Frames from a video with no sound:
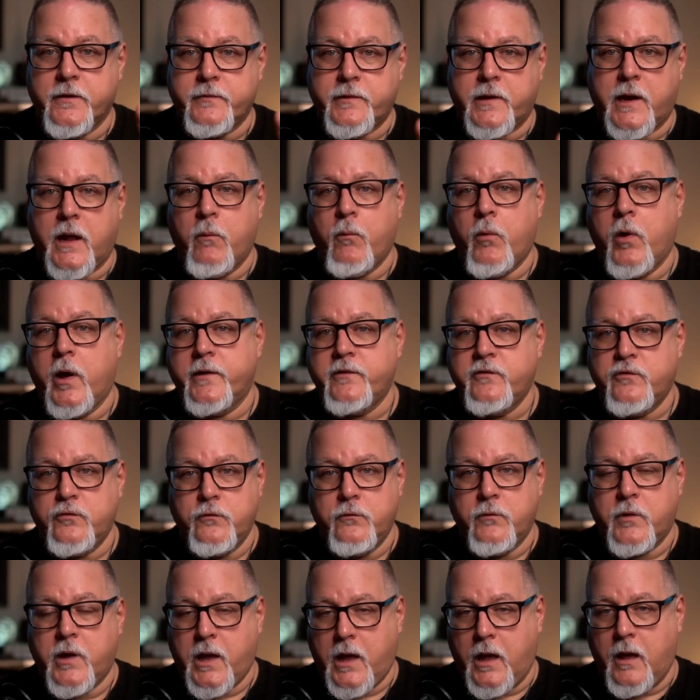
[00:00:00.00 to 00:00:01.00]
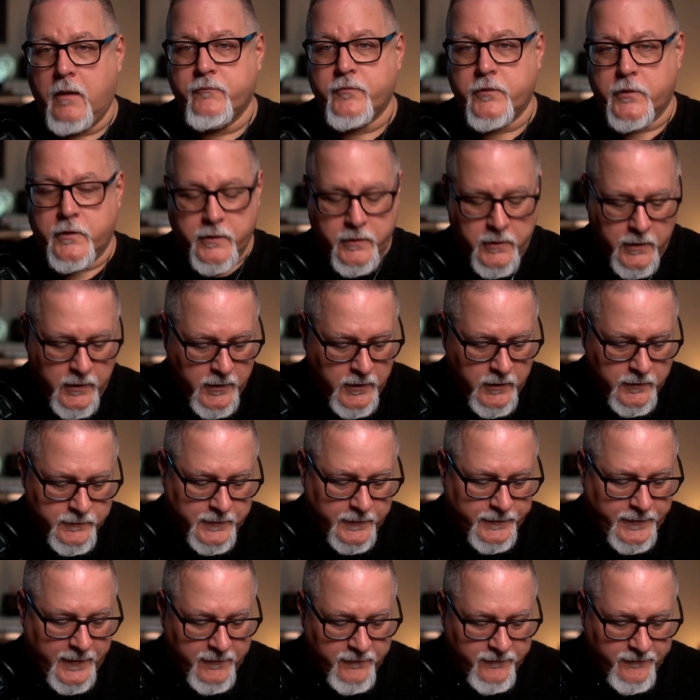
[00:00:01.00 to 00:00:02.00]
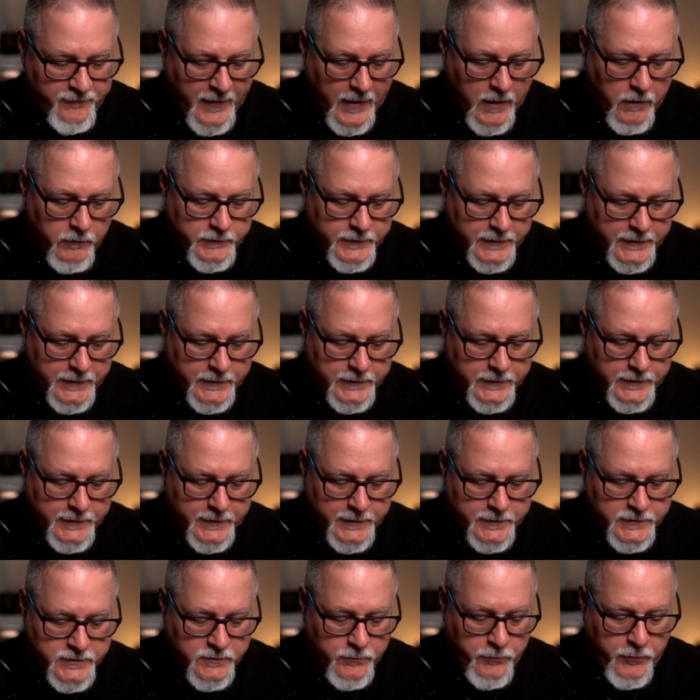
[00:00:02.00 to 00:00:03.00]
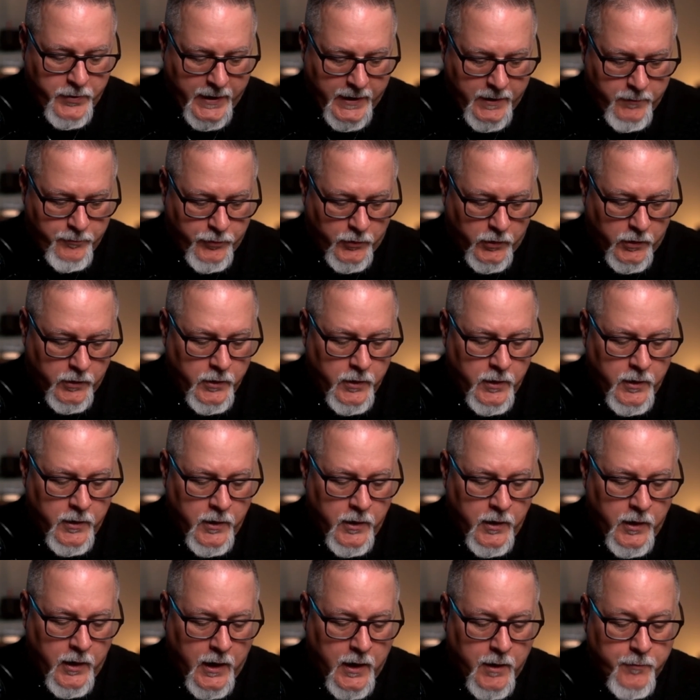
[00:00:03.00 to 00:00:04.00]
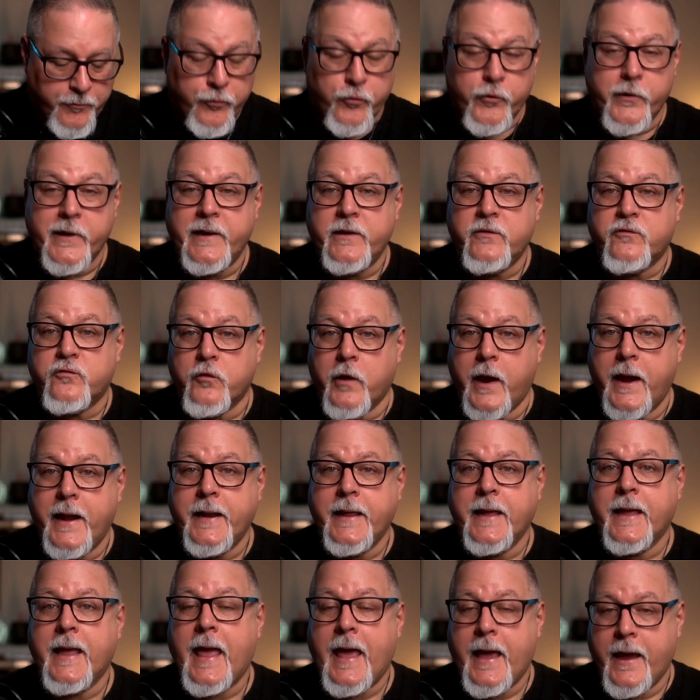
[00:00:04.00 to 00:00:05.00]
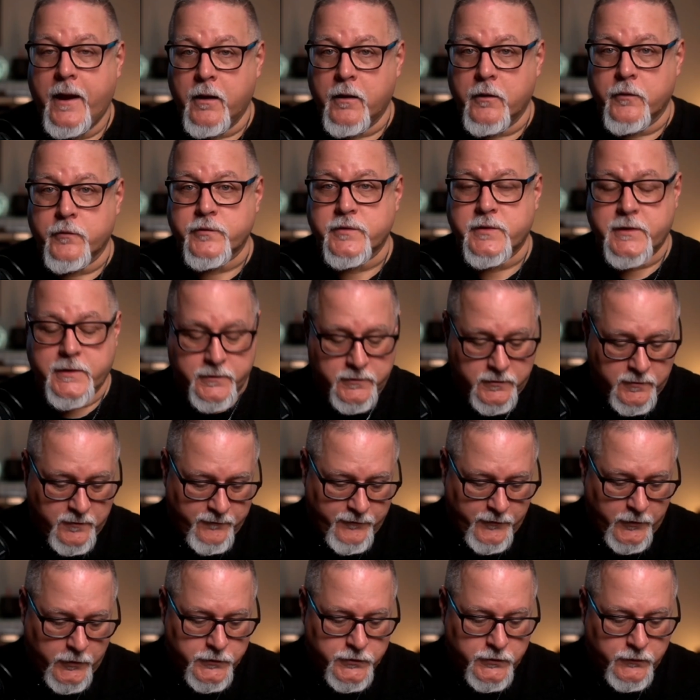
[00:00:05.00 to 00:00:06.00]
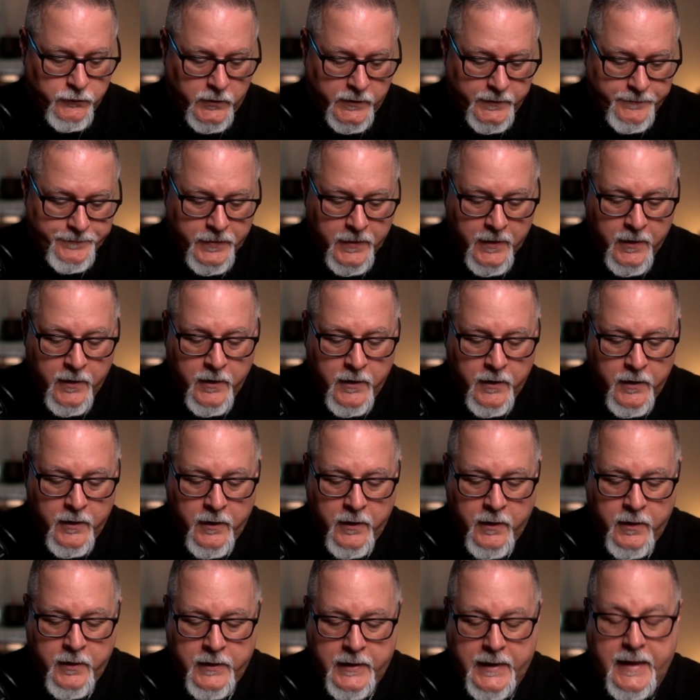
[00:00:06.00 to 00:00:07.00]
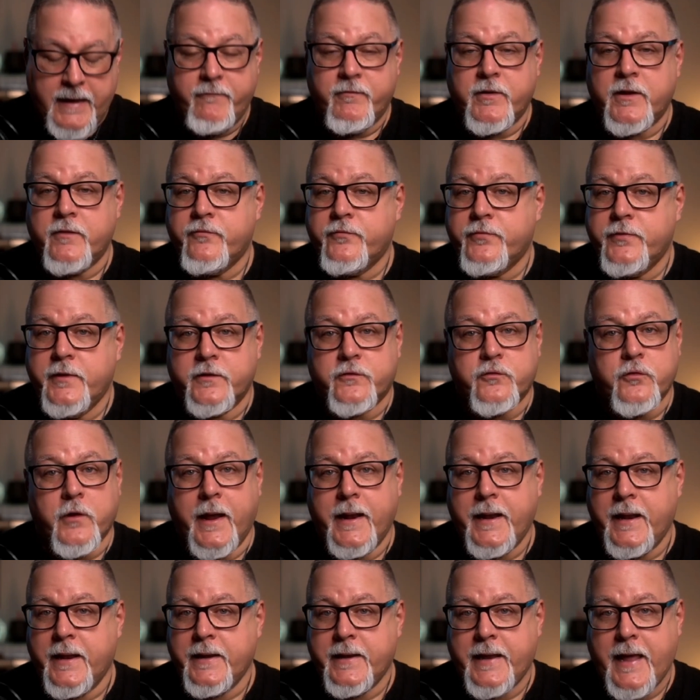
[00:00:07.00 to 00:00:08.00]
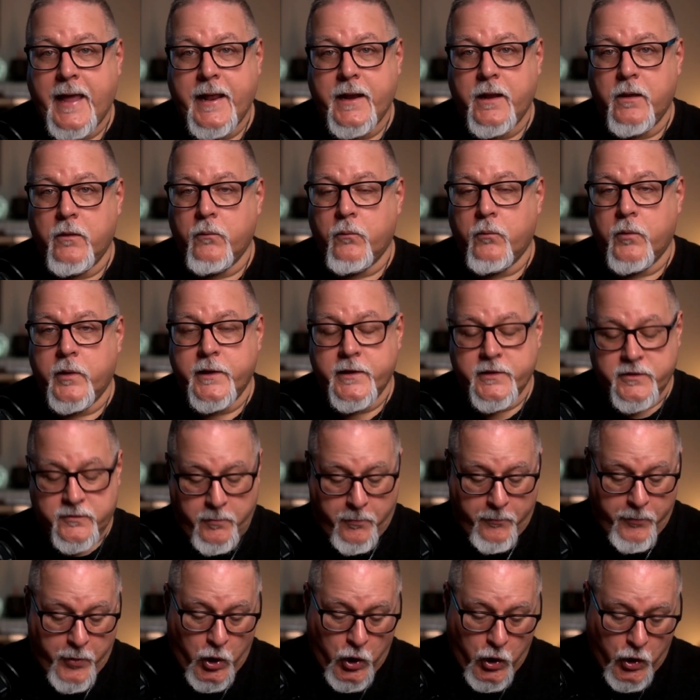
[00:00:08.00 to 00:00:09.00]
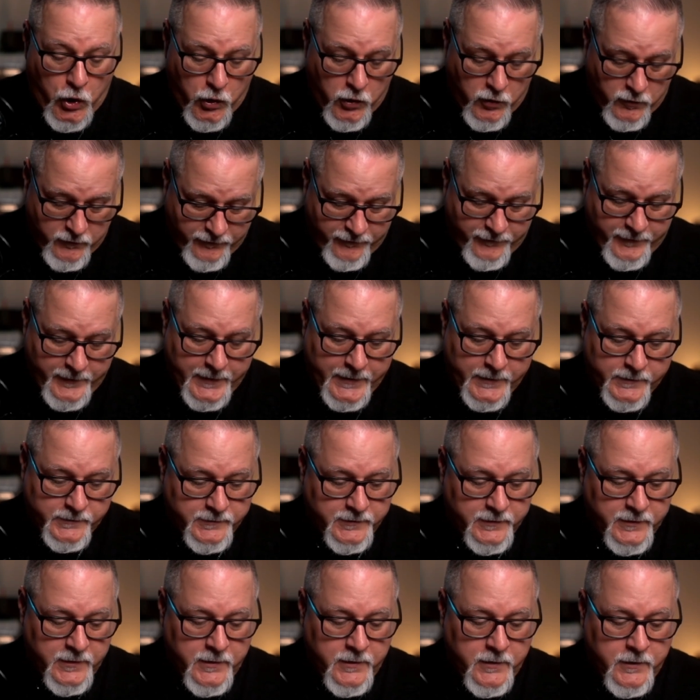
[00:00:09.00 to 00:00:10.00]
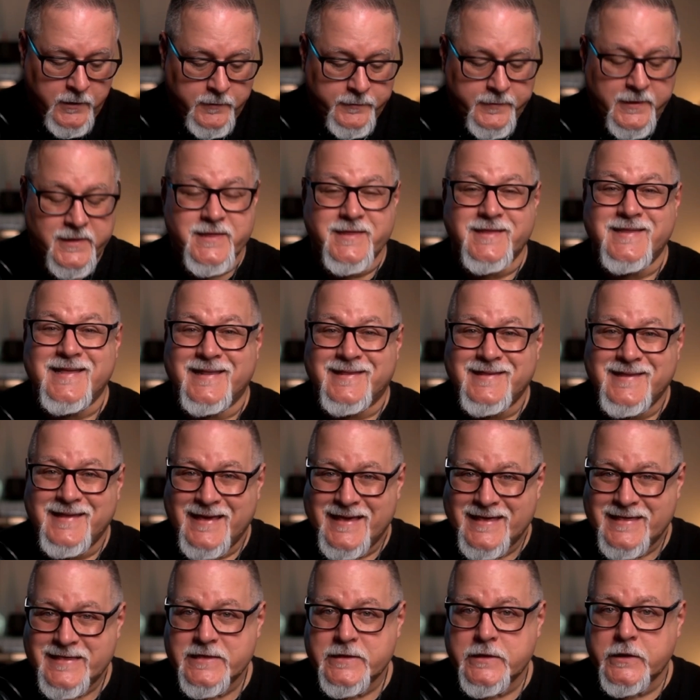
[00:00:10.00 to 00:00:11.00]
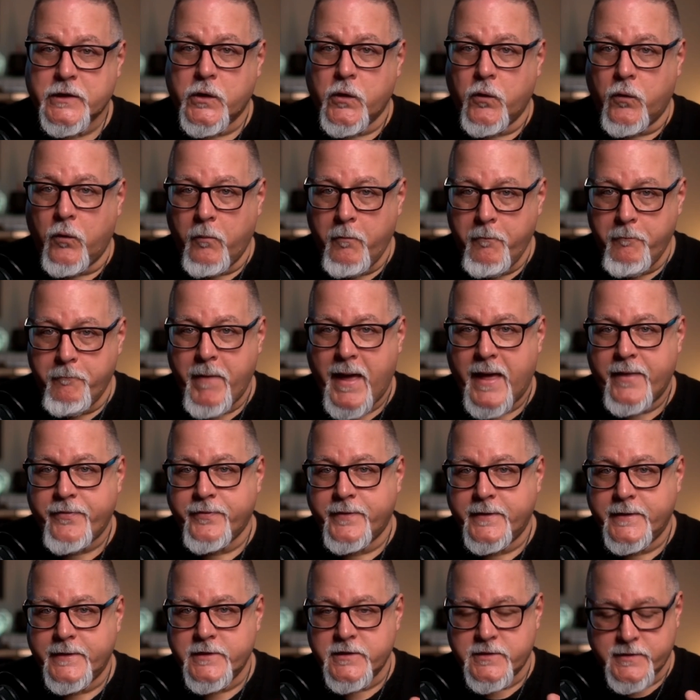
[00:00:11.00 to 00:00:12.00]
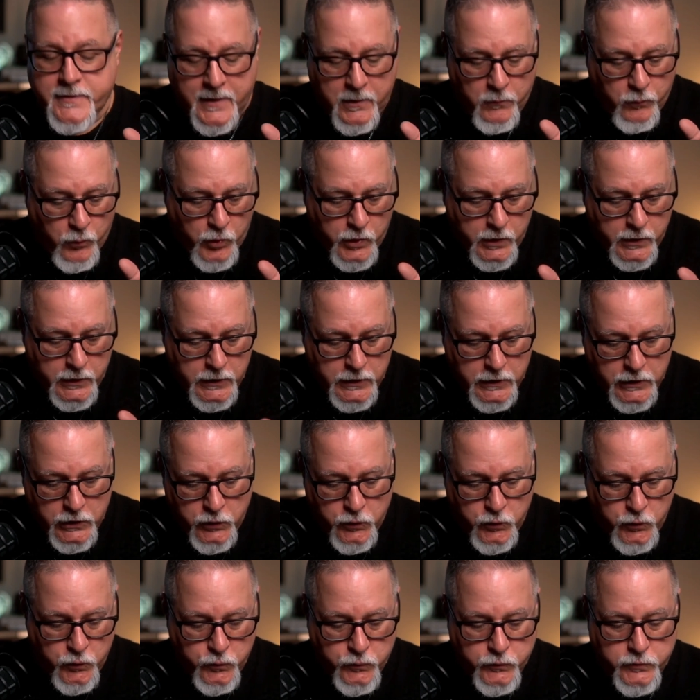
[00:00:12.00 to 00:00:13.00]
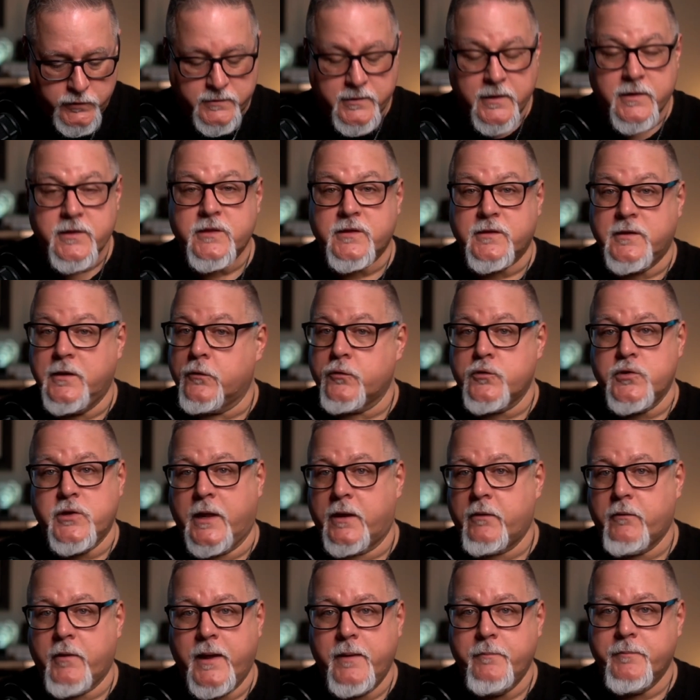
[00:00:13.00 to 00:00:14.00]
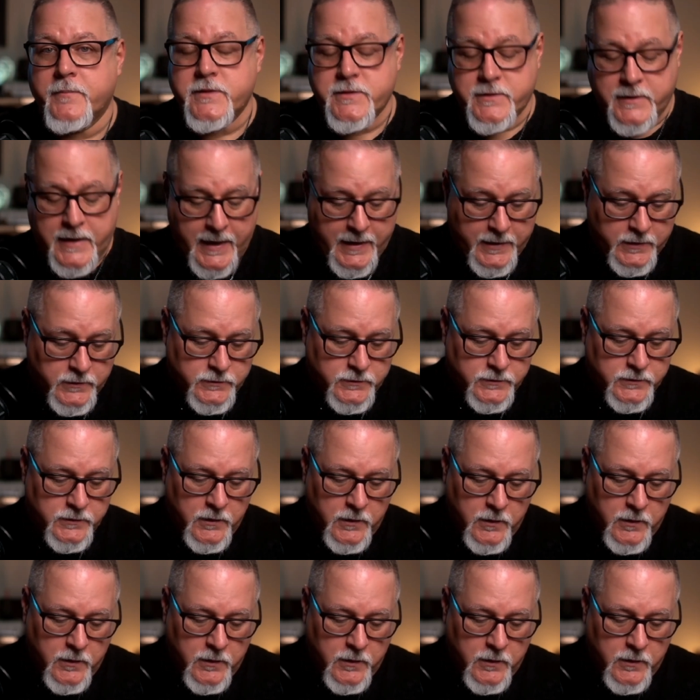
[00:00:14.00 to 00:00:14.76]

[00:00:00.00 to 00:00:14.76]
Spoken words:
that I want to cover that they found in this paper. Pre-training errors is the first one. Even if the training data was perfect, the statistical methods that were used still generate mistakes.